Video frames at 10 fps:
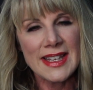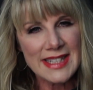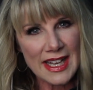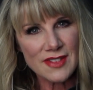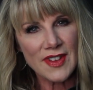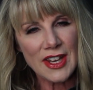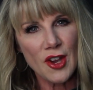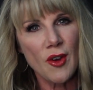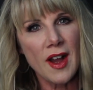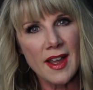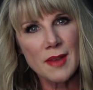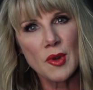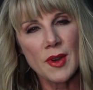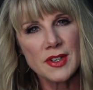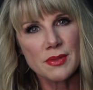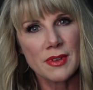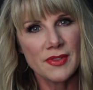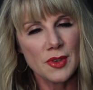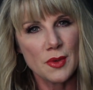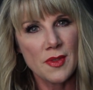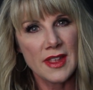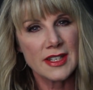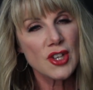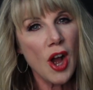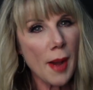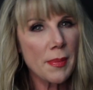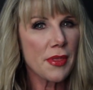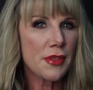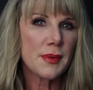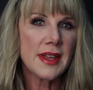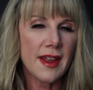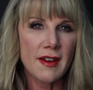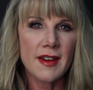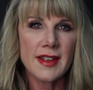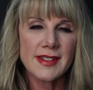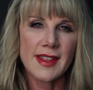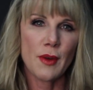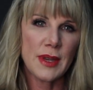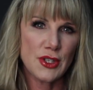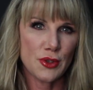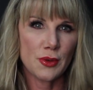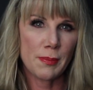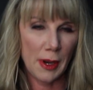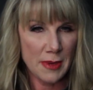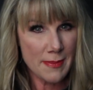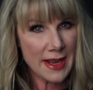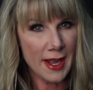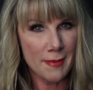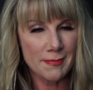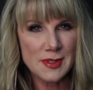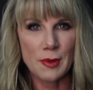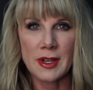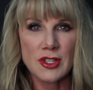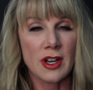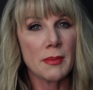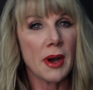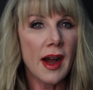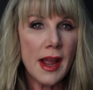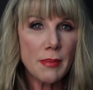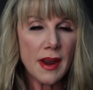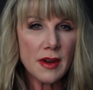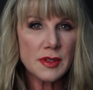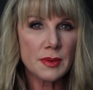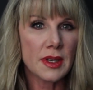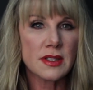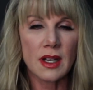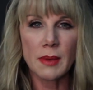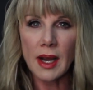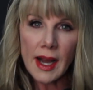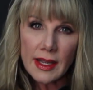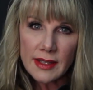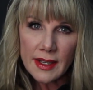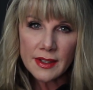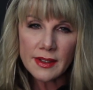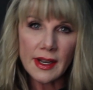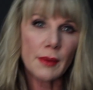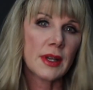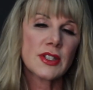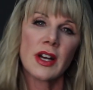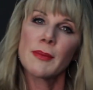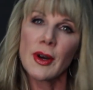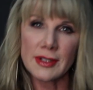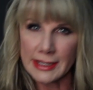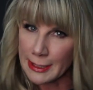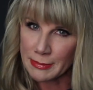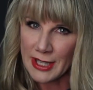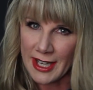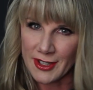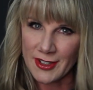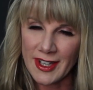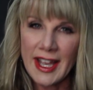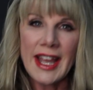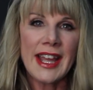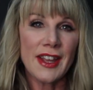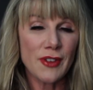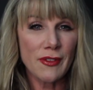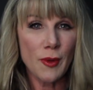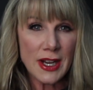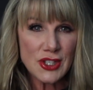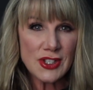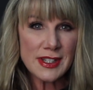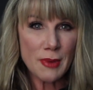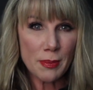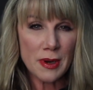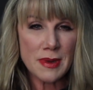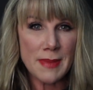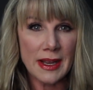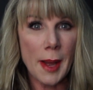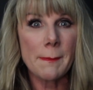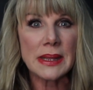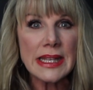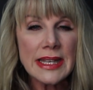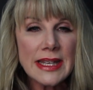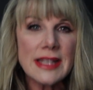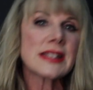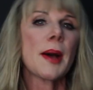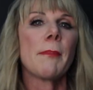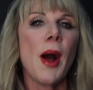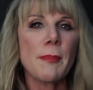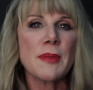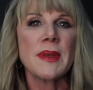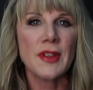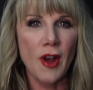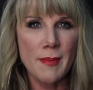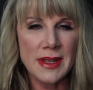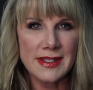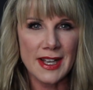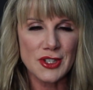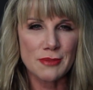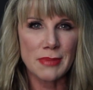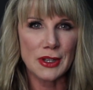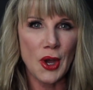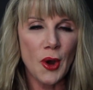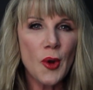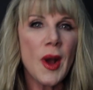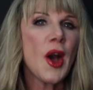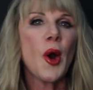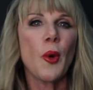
In today's video, I am going to review the top 3 areas that we do permanent makeup. So we're going to talk about eyebrows, we're going to talk about eyeliner, and we're going to talk about lip liner. If you have questions about permanent makeup, please pop them in the comment section below.